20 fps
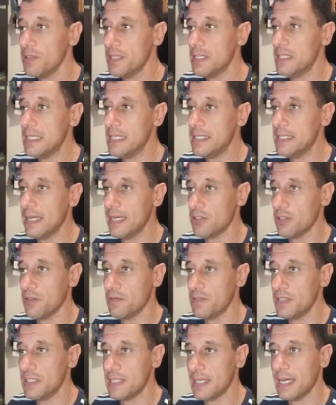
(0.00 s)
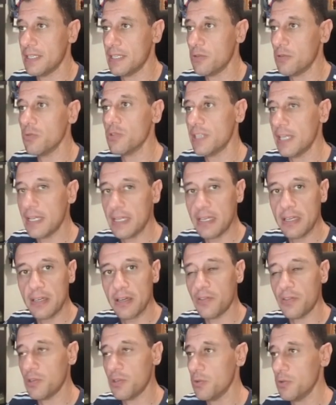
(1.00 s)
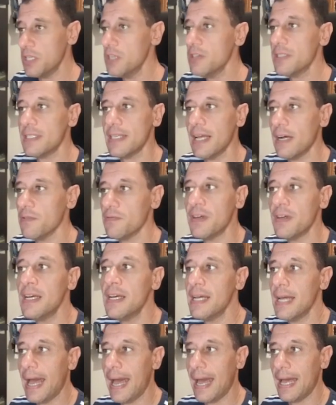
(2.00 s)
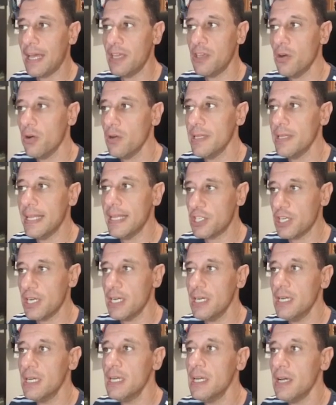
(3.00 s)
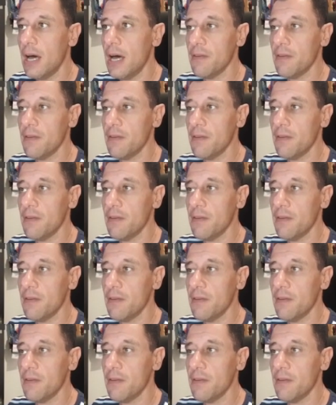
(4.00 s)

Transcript: details of this article, so you can go through it yourself at your leisure.